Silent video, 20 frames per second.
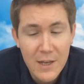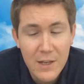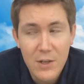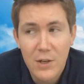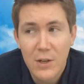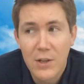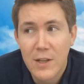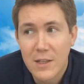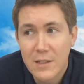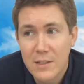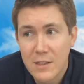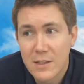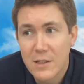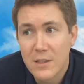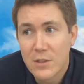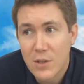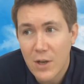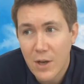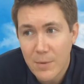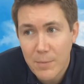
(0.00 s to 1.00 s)
You know, that's at
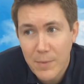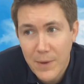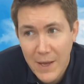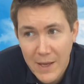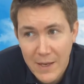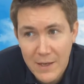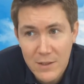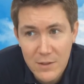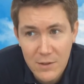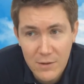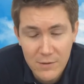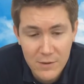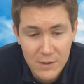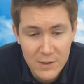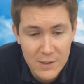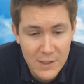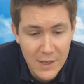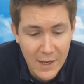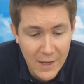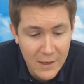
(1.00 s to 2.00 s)
the top end of the
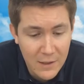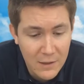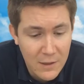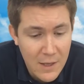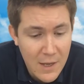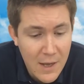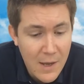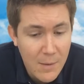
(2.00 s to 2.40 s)
scale.